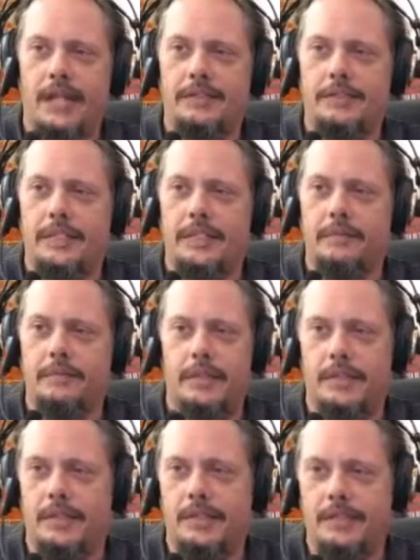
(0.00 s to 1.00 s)
to get
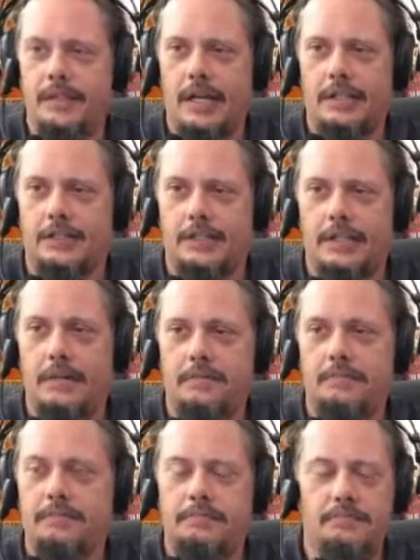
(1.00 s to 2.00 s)
me. Actually, I'm
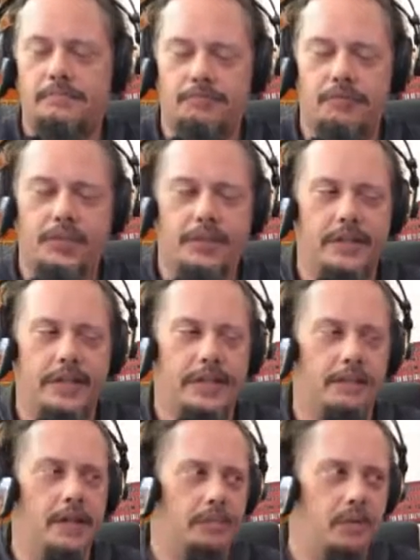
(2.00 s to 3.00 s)
really thinking
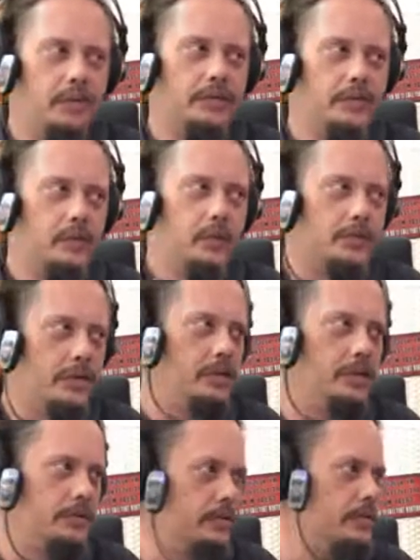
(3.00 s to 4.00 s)
about moving towards
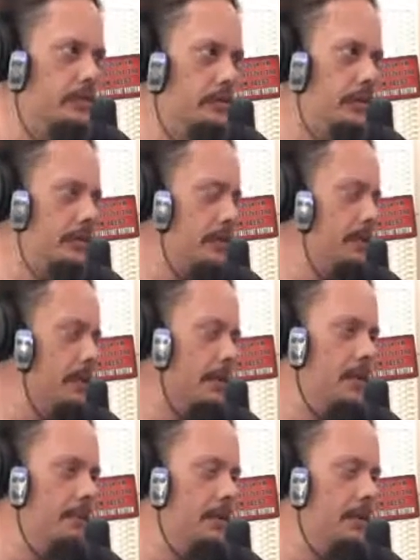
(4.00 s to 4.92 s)
those, doing something like that. But